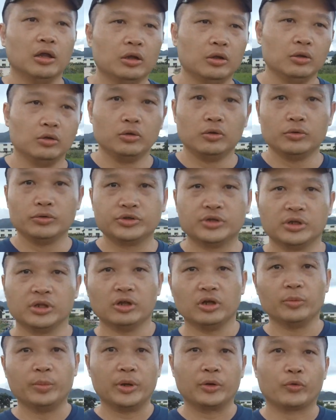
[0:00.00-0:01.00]
lose a
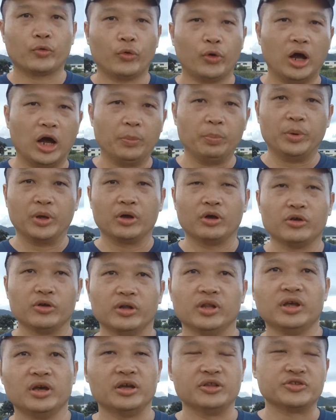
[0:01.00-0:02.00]
little bit of cropping on your
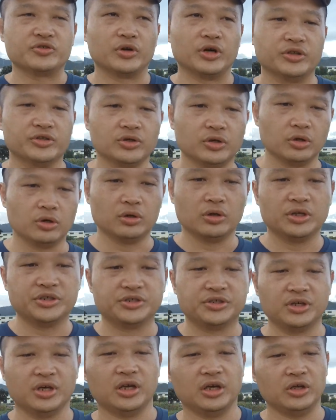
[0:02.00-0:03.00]
lens, right? So let's
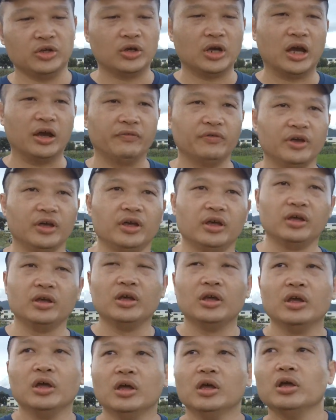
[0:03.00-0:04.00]
say you have a
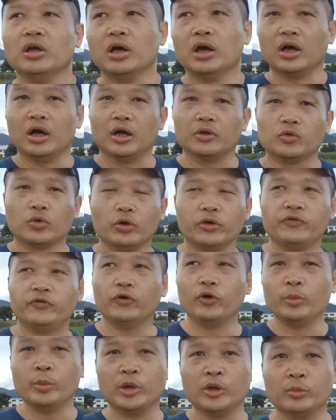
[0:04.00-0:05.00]

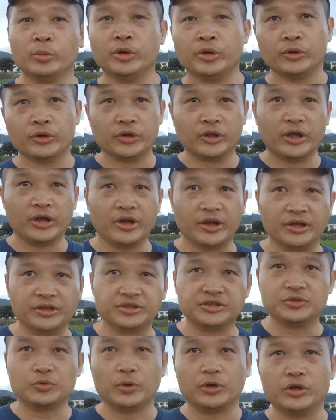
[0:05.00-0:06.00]
24mm
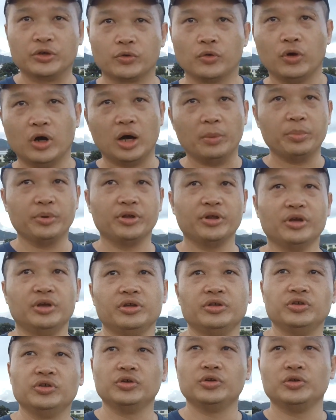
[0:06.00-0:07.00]
lens. When you crop it
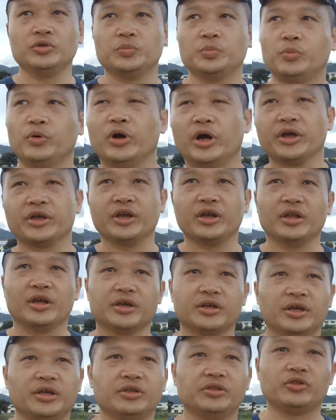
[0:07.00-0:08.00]
in, you probably get
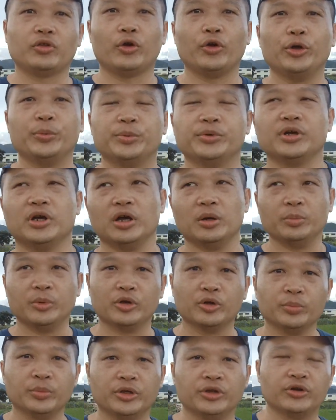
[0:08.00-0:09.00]
like a
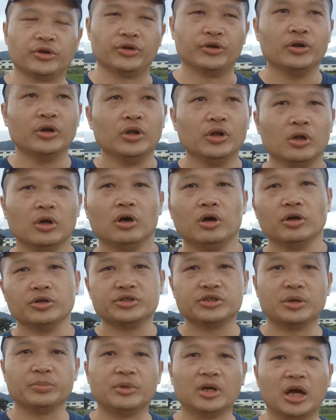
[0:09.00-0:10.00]
30mm or
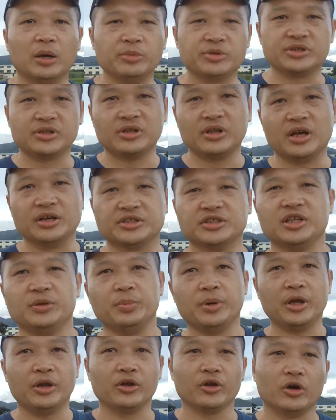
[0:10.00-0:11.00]
sometimes less,
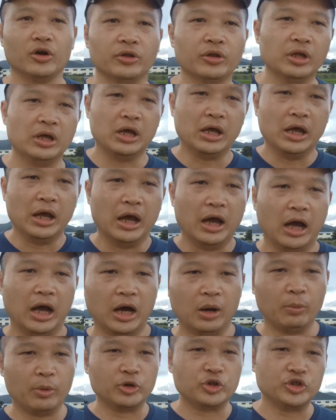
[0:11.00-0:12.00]
depending on
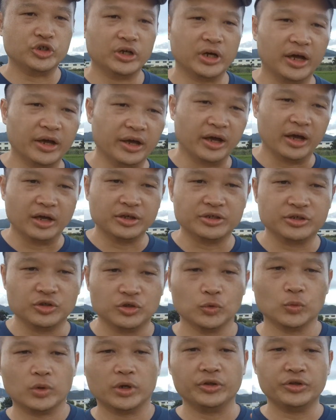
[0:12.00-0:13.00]
how much EIS
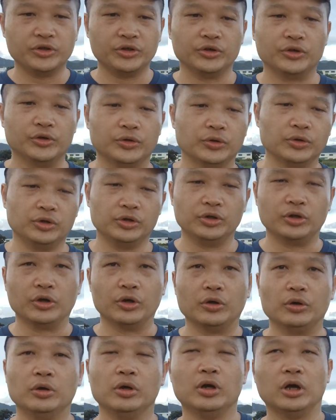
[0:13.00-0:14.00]
you want to
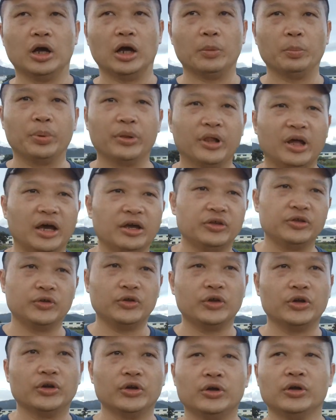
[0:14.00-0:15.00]
apply to
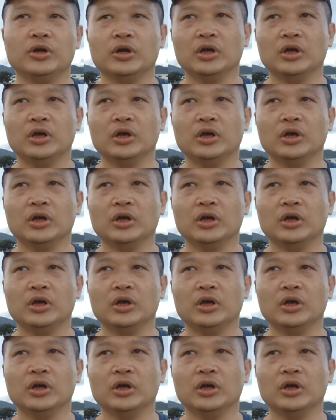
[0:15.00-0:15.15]
your